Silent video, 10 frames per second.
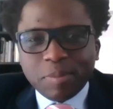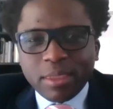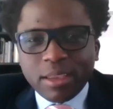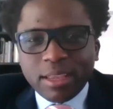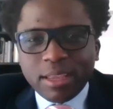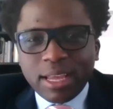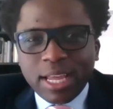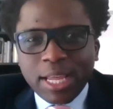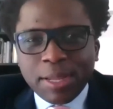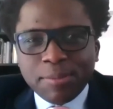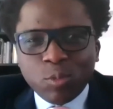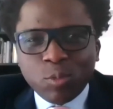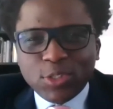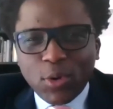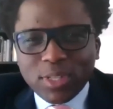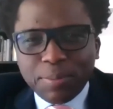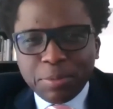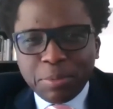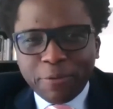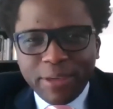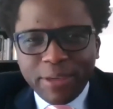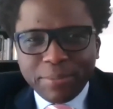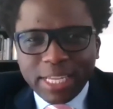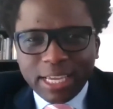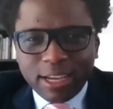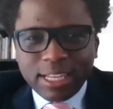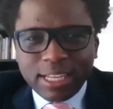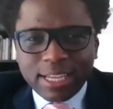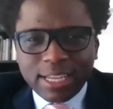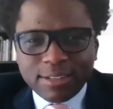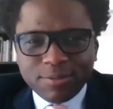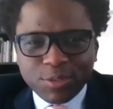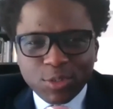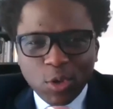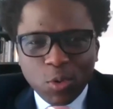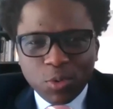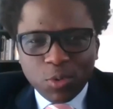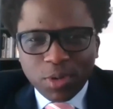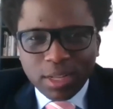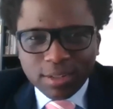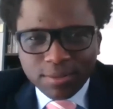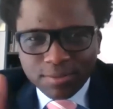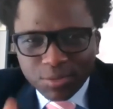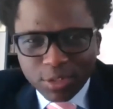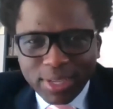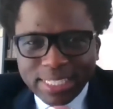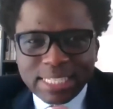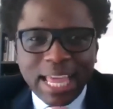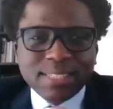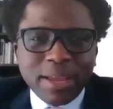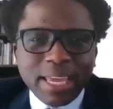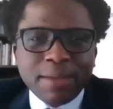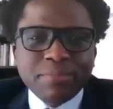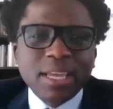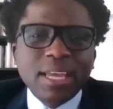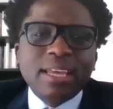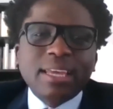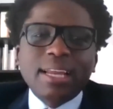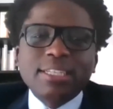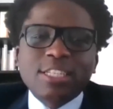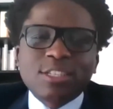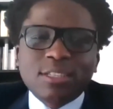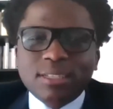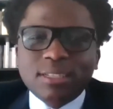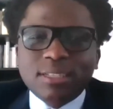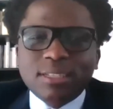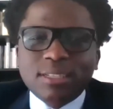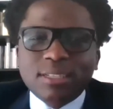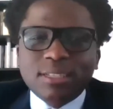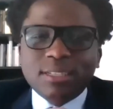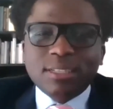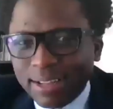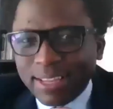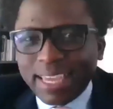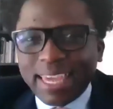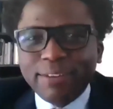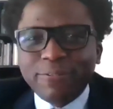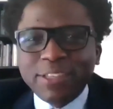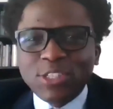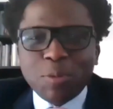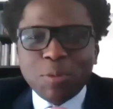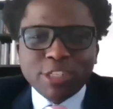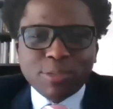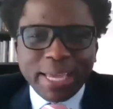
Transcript: We talked a bit about family earlier. So Tonton Aziz has asked, Mariéme, quelle trajectoire et quelle vision prospective?